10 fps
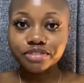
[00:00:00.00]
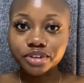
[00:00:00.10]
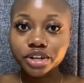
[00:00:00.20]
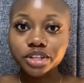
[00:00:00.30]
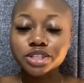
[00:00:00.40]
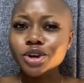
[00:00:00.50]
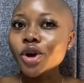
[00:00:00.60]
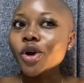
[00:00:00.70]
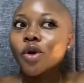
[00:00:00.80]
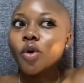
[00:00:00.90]
fragrance,
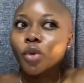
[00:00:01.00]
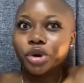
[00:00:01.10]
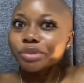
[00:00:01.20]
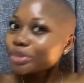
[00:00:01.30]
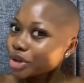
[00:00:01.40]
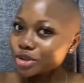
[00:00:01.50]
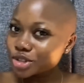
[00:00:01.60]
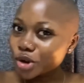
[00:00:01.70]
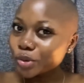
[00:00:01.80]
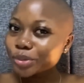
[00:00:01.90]
or Pure
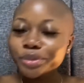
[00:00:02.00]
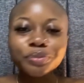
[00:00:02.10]
Soap.